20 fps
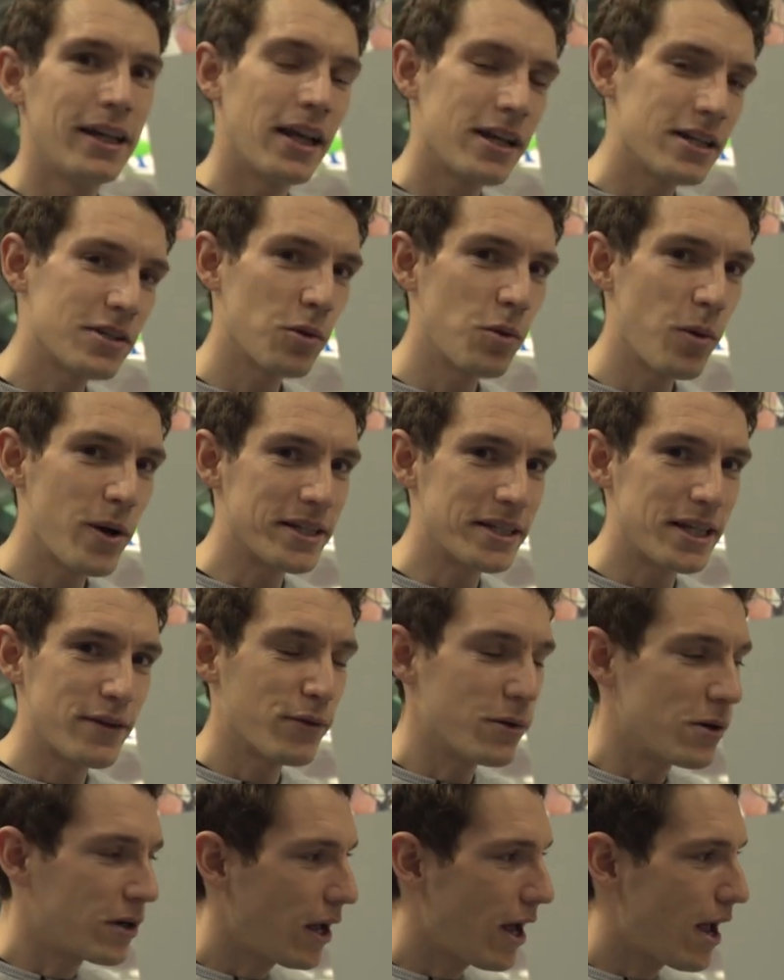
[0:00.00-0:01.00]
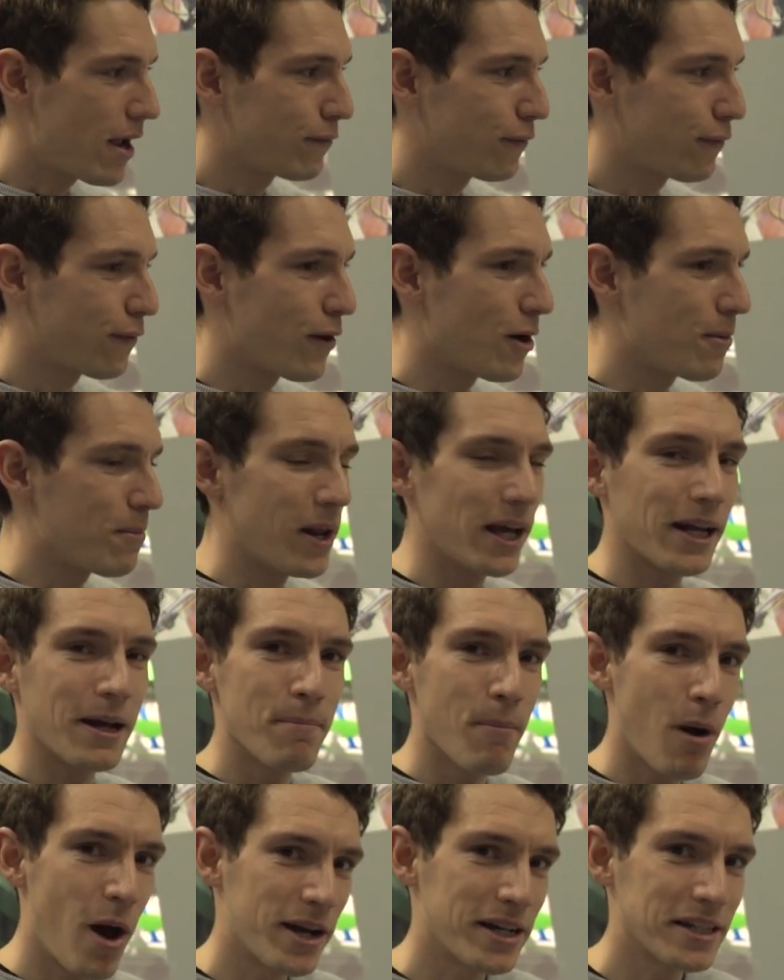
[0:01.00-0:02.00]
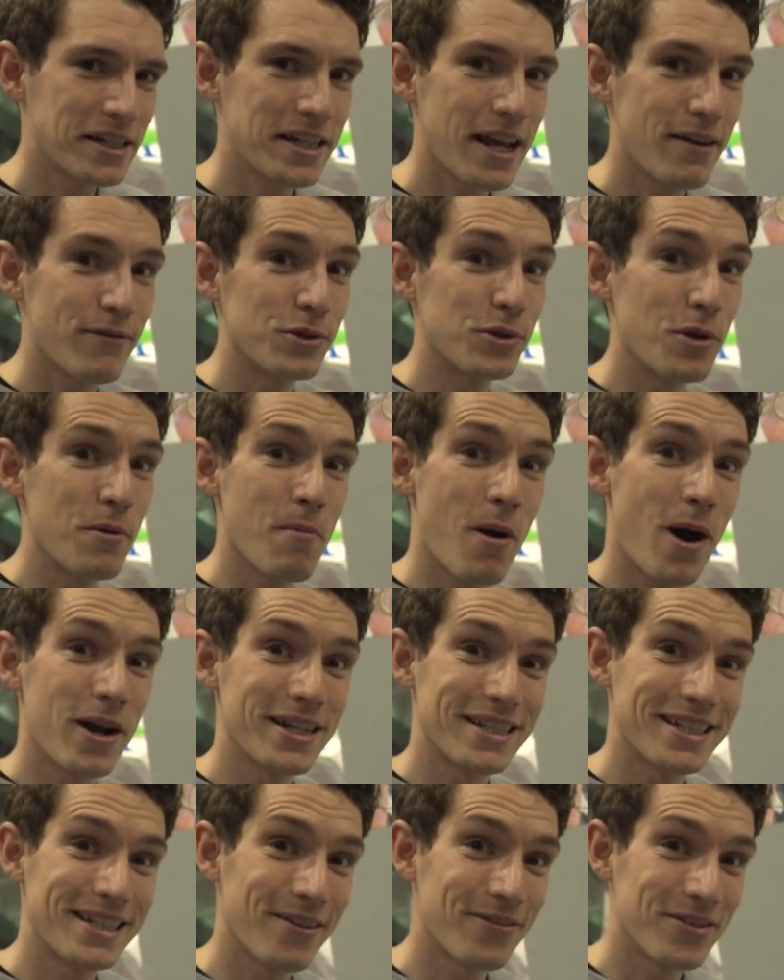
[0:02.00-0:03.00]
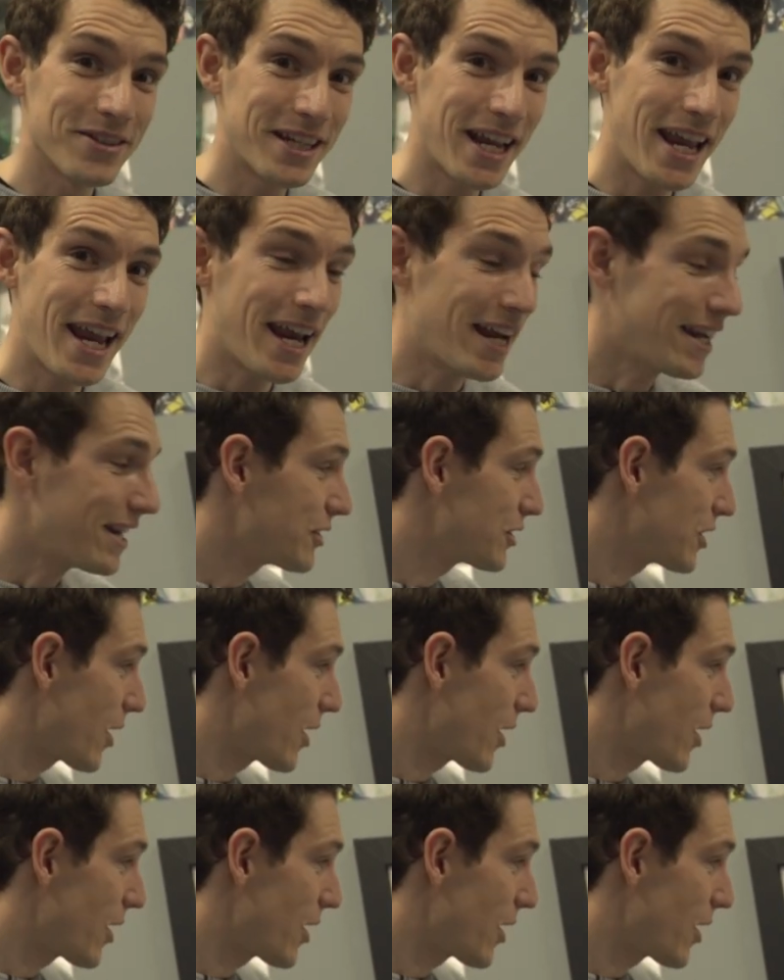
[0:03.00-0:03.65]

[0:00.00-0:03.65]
it's always difficult going from like a minus 7 to a minus 17.